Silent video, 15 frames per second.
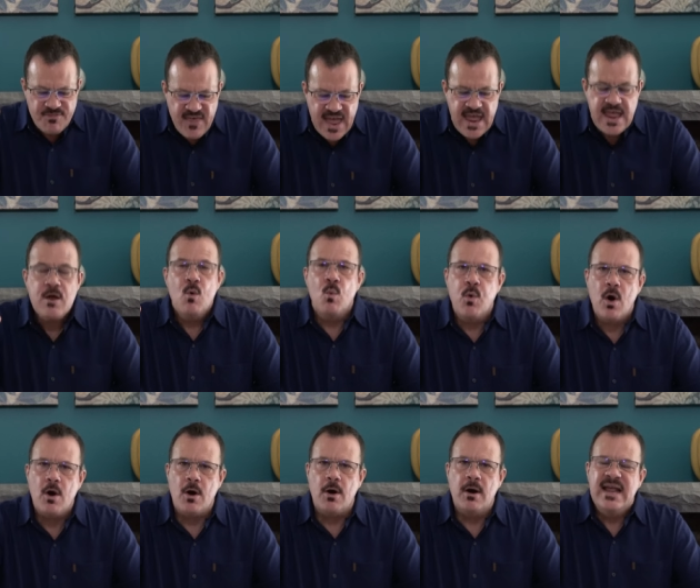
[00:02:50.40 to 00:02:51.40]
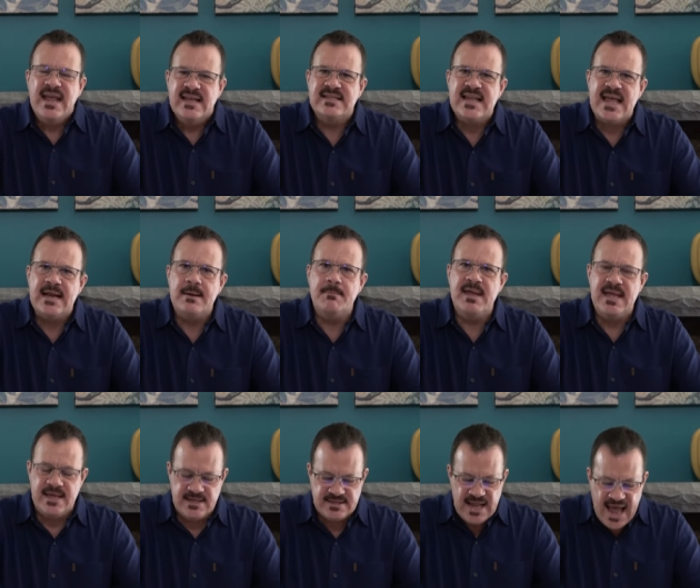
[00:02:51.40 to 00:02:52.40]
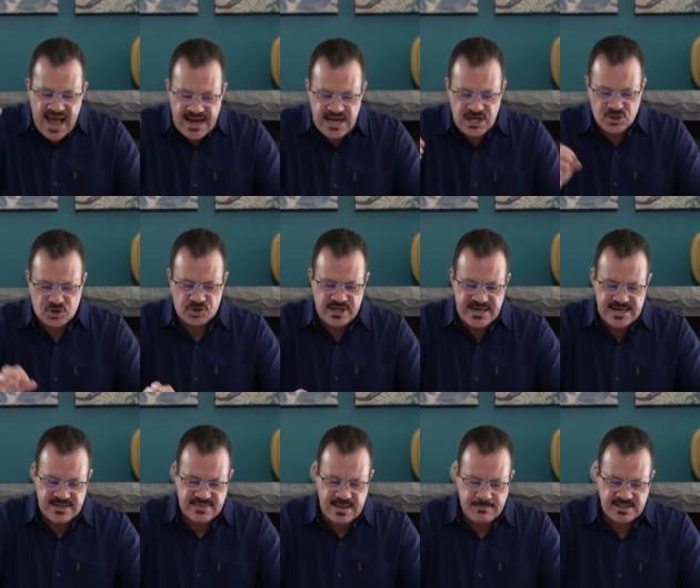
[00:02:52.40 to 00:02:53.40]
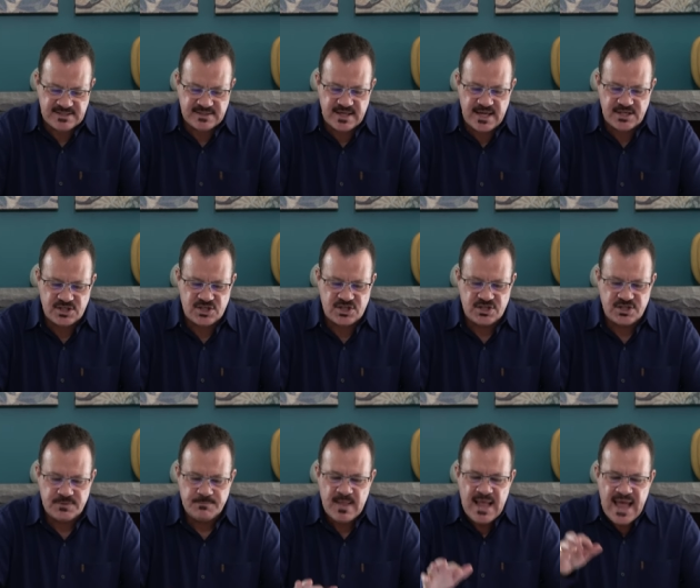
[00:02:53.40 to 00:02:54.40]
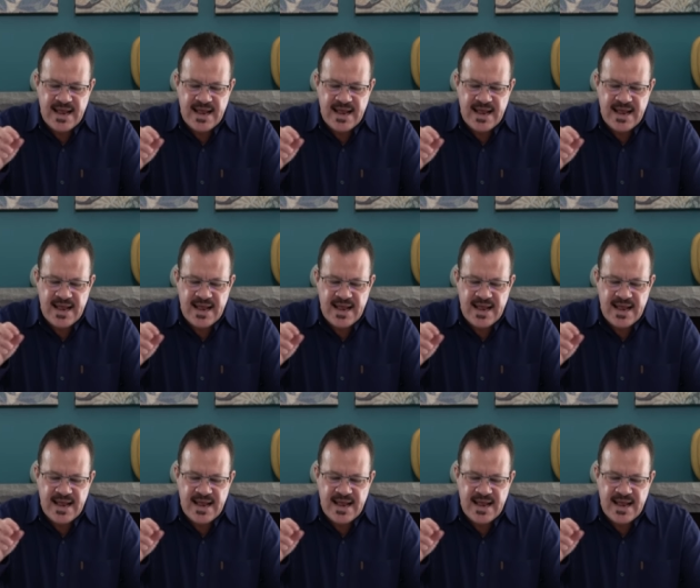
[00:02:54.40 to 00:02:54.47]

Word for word: They were his enemies, and he treated them as such.